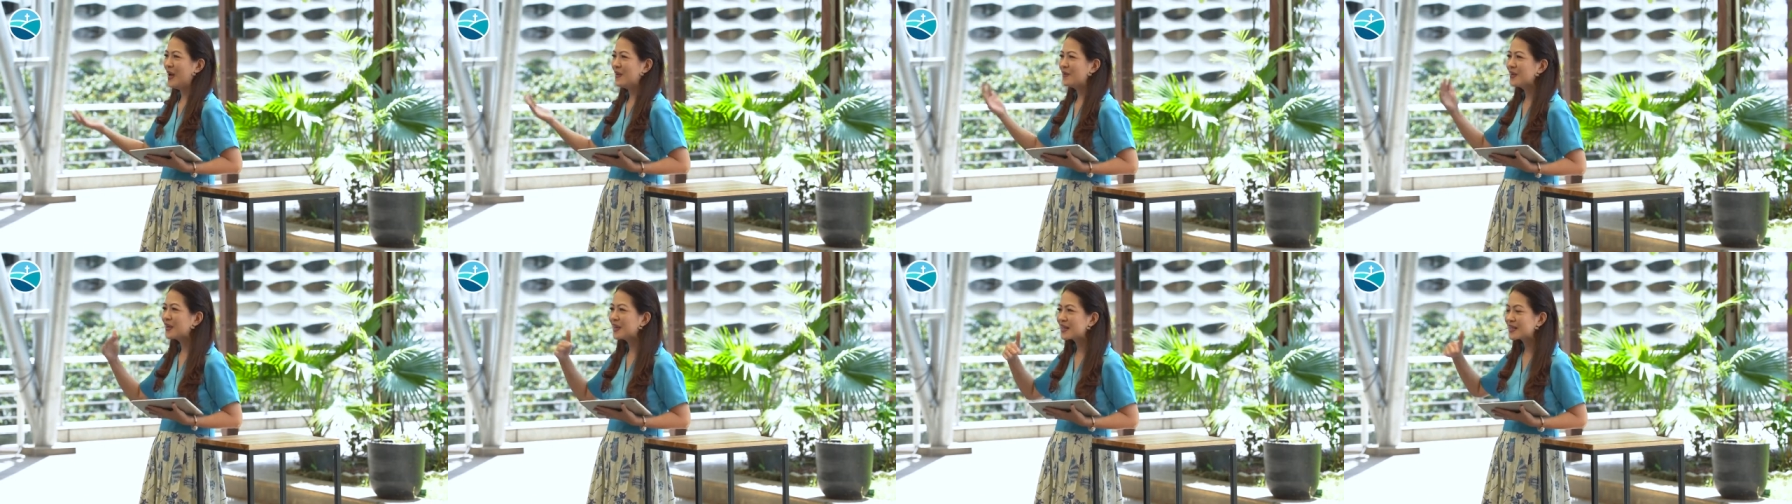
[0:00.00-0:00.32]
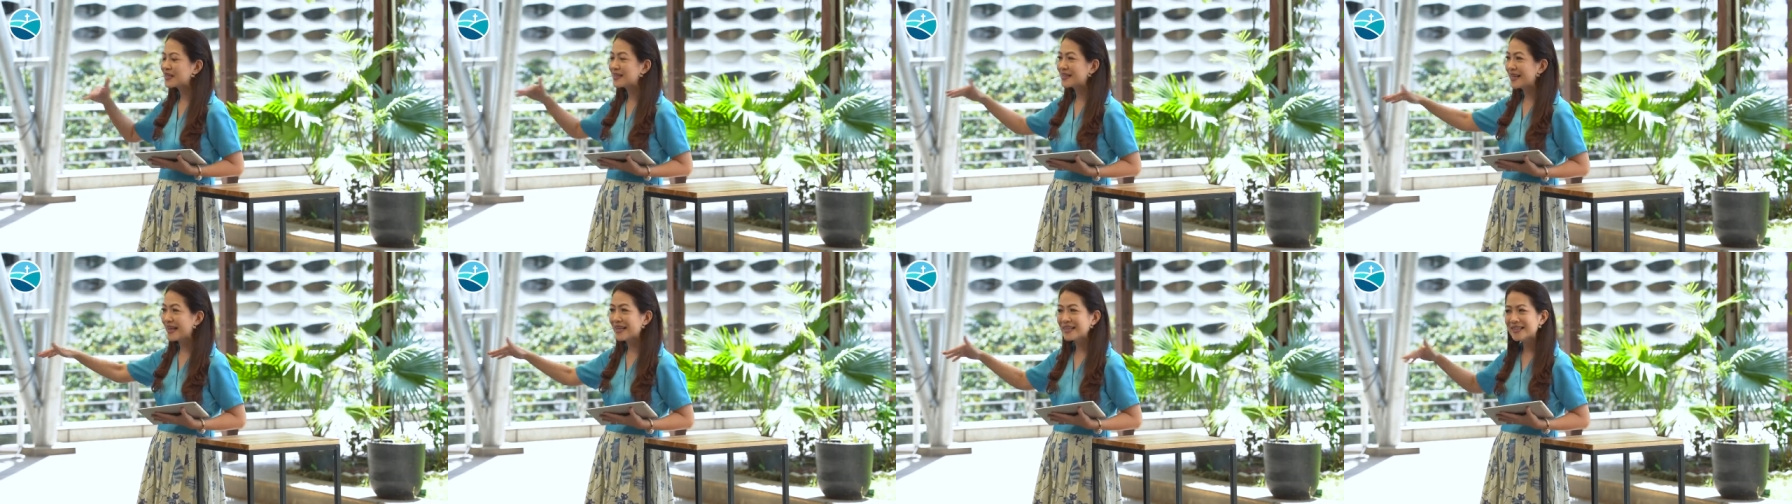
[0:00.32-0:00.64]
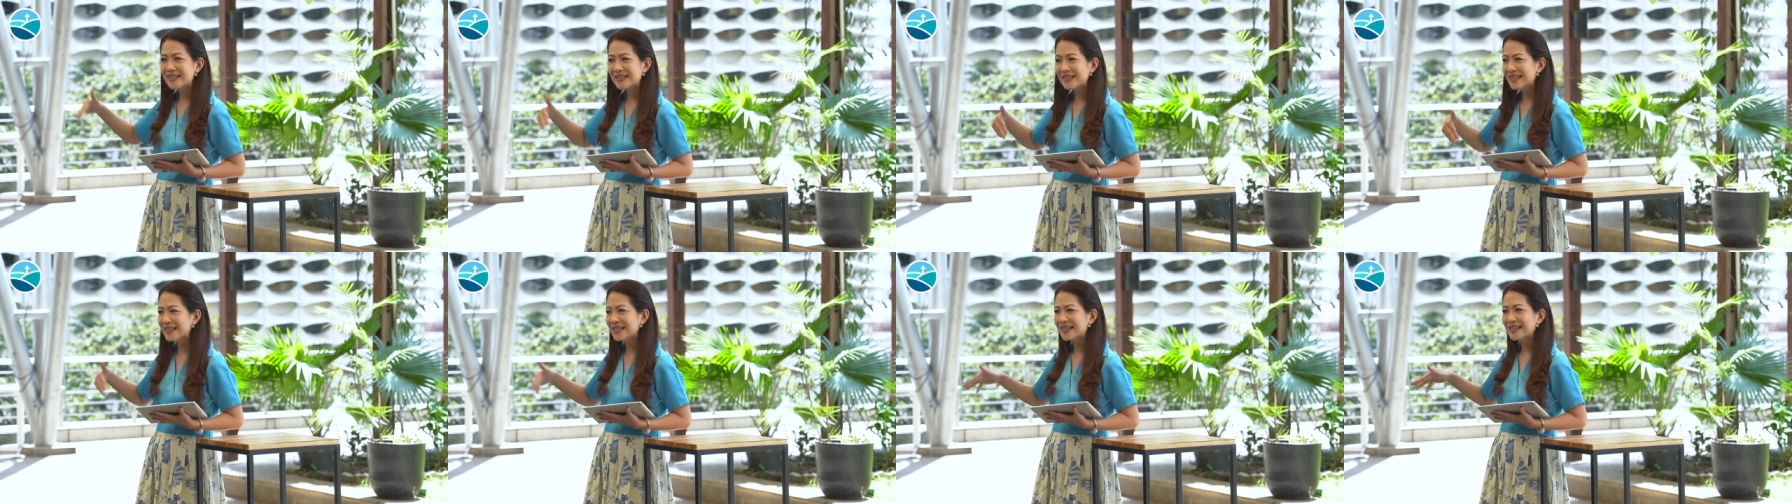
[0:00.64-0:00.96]
Because they
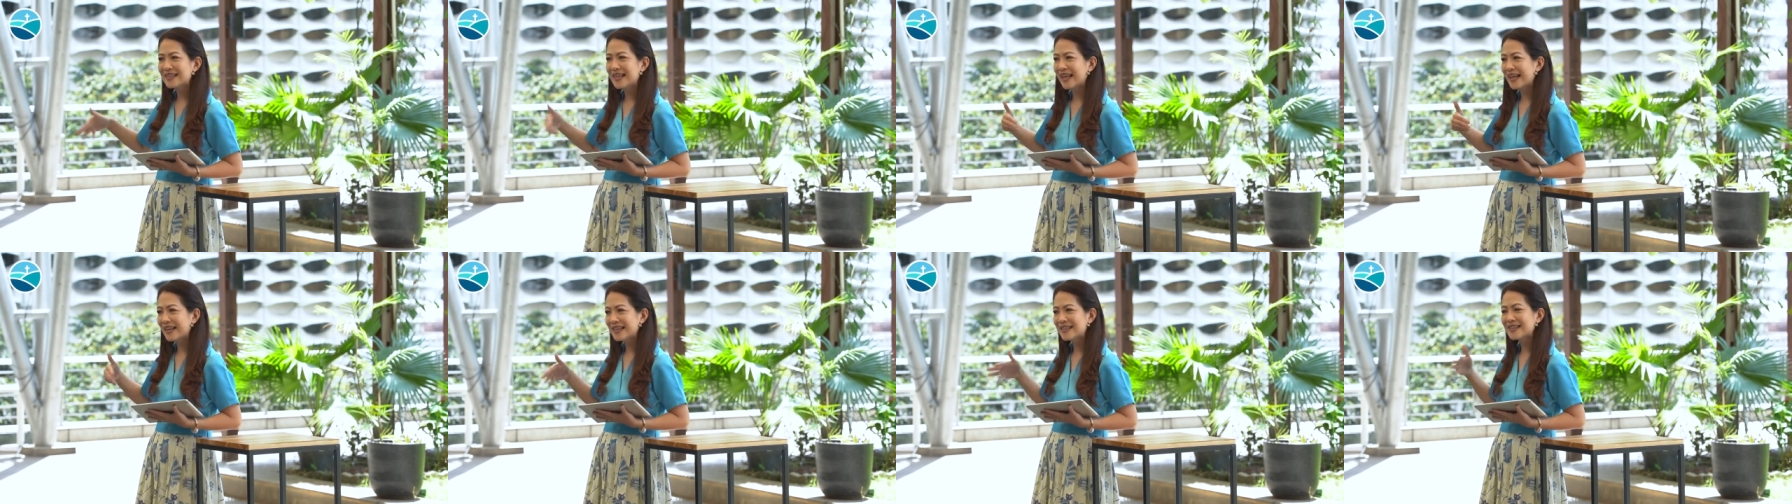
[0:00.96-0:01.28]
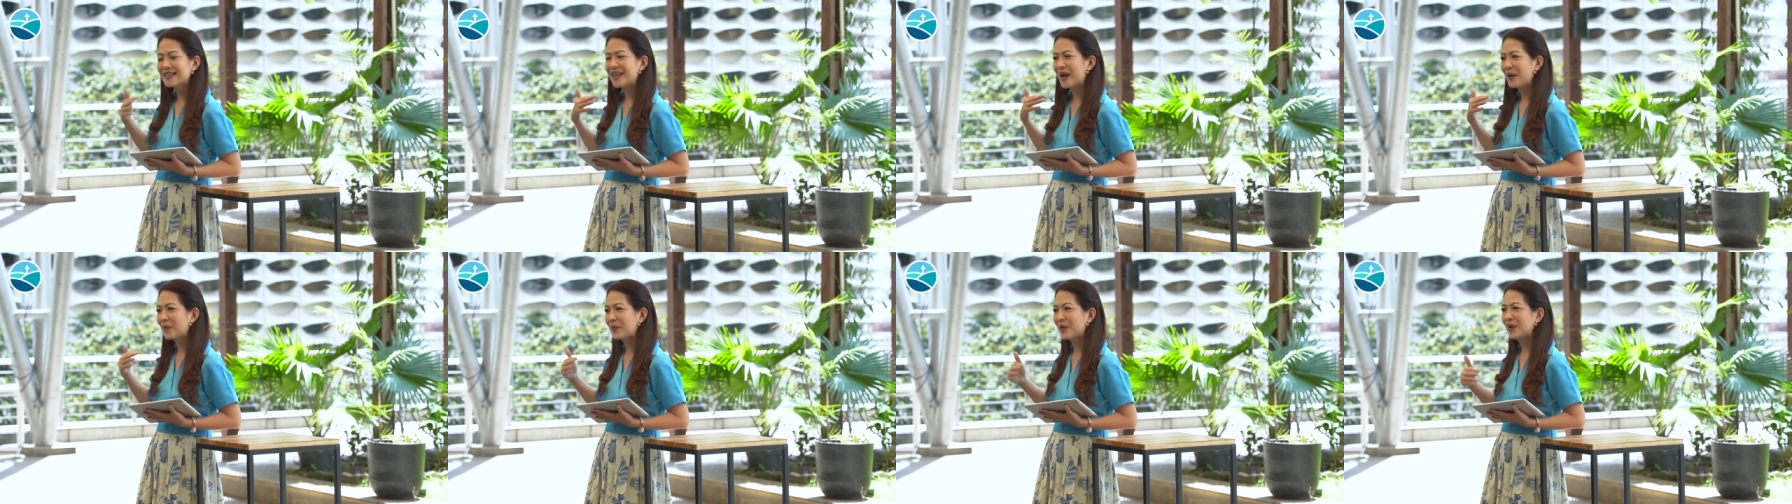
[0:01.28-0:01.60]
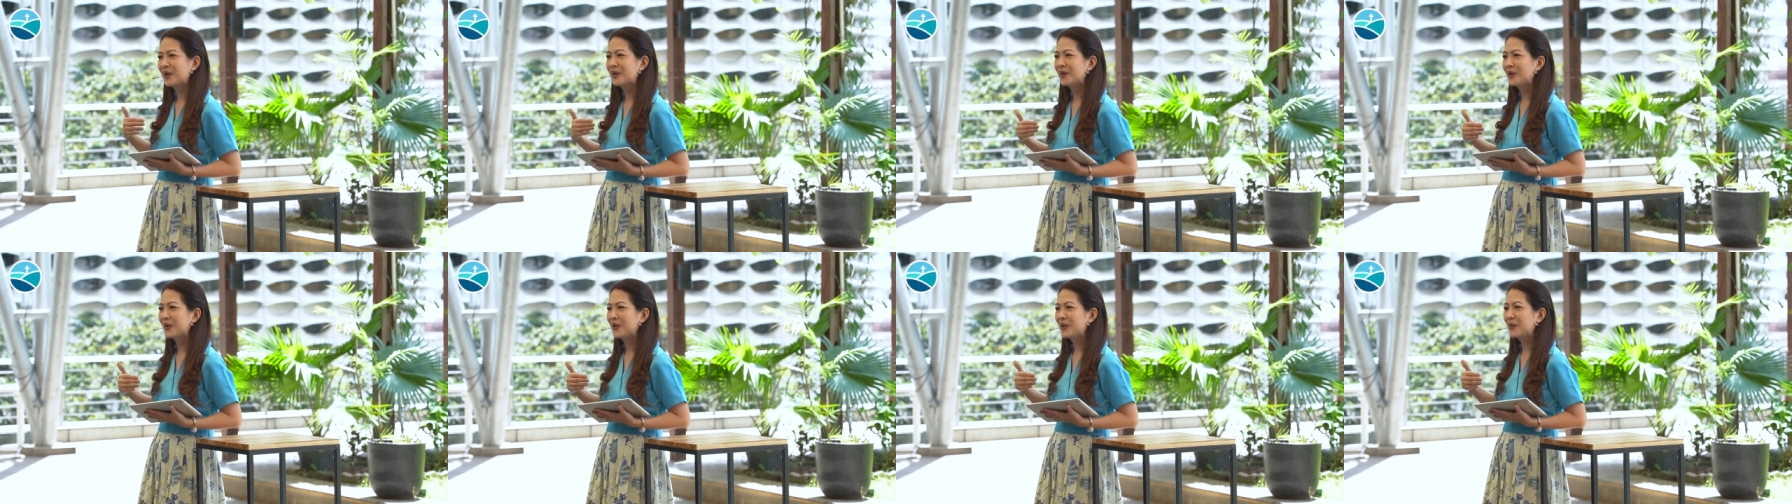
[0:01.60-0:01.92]
see things that
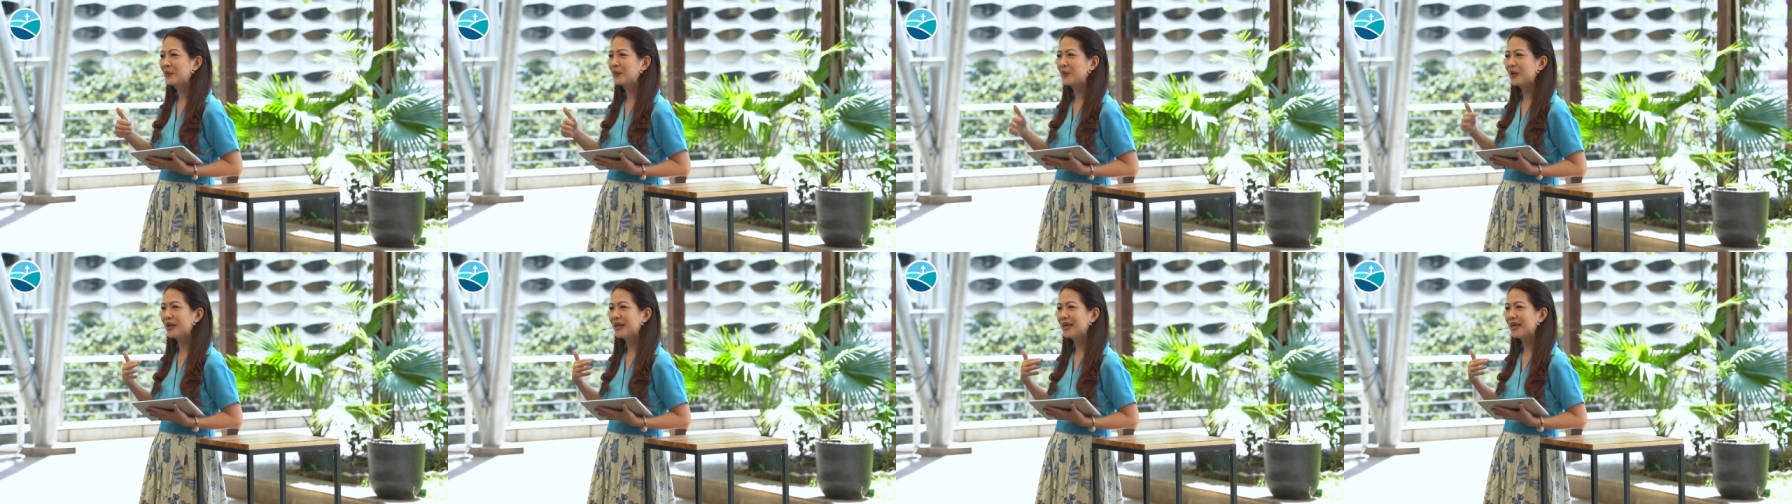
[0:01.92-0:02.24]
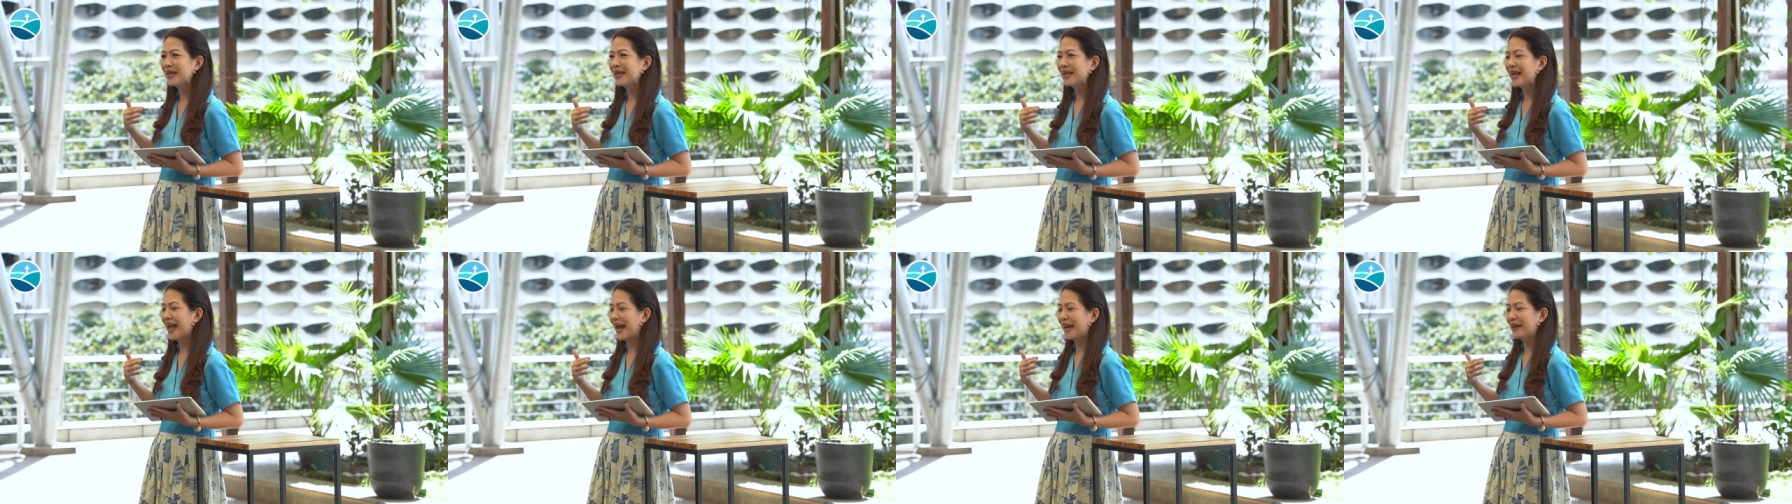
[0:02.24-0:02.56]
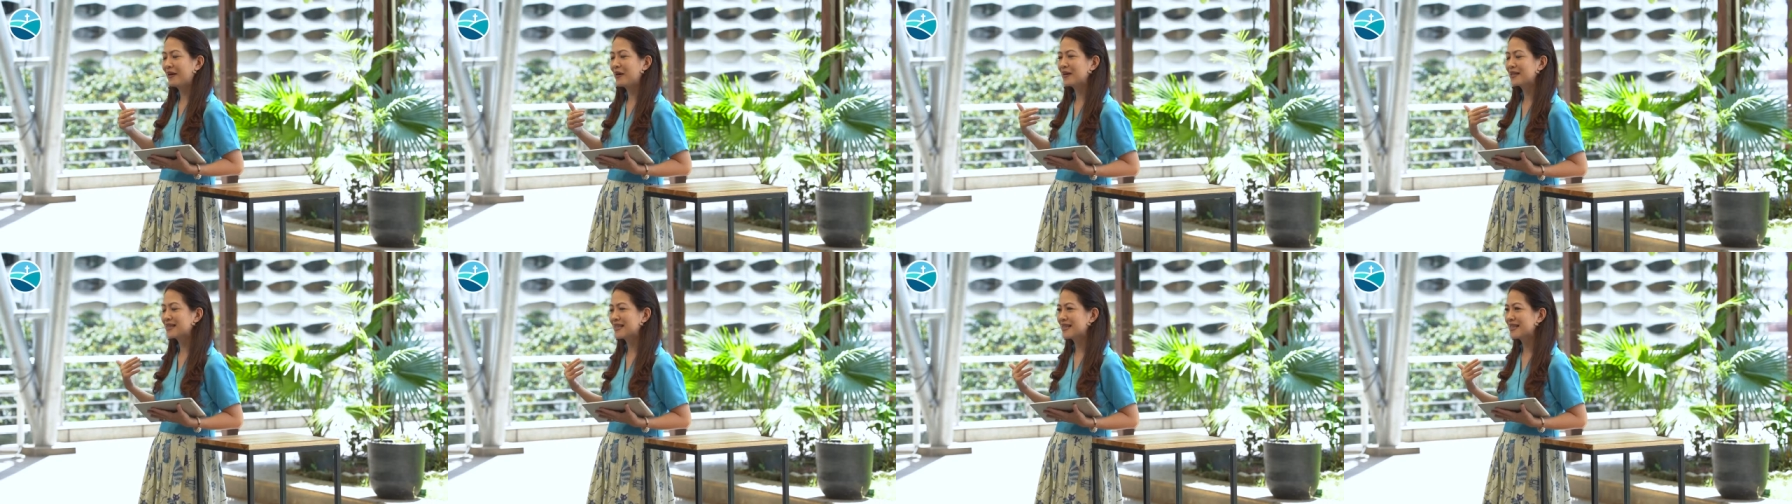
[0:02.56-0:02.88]
we could we
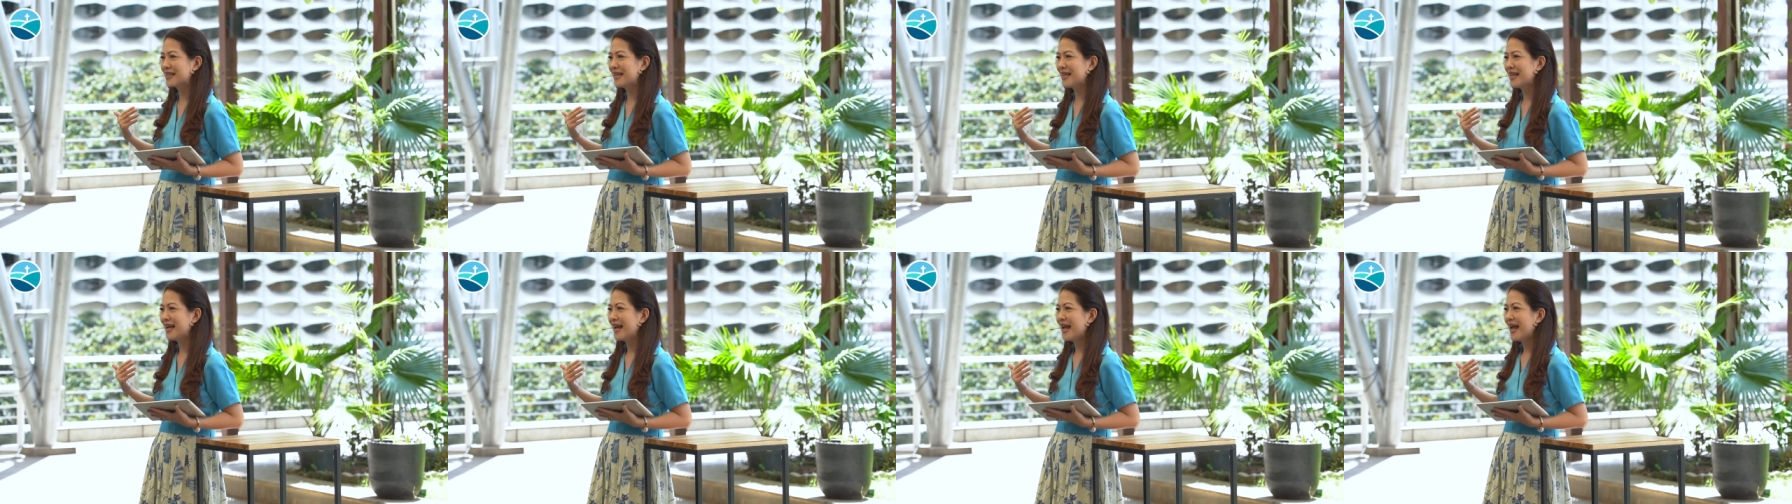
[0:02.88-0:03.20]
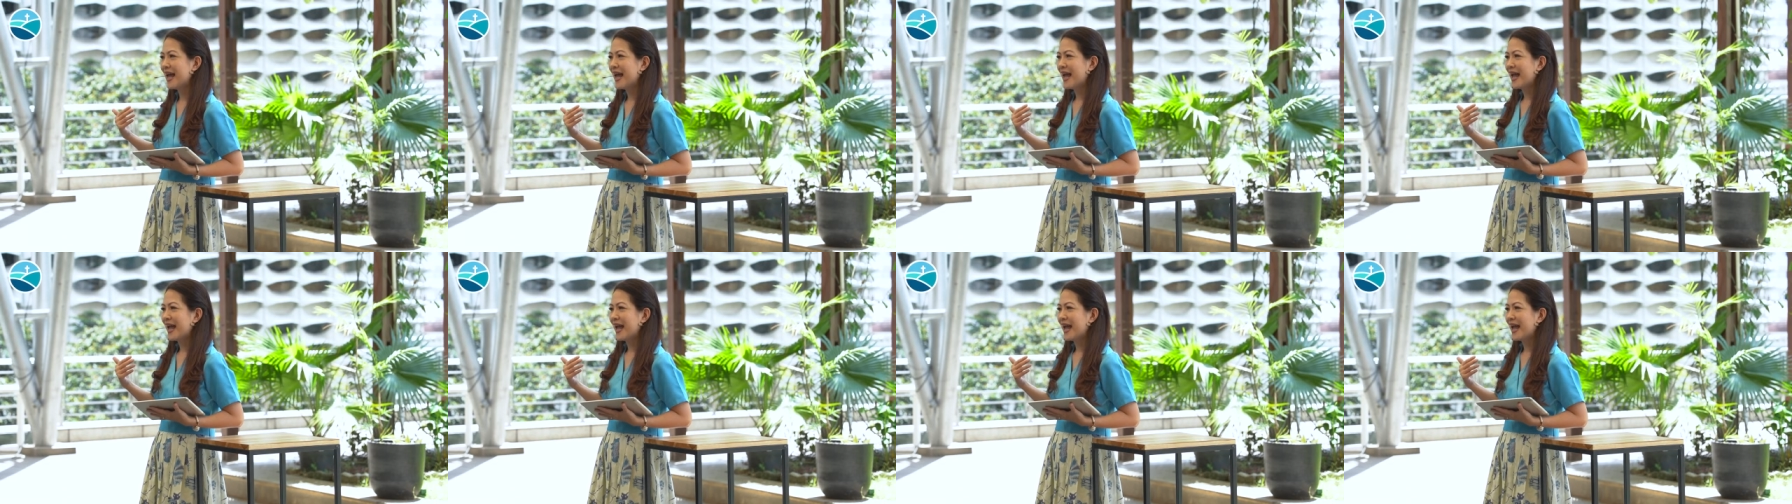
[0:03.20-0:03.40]
cannot see,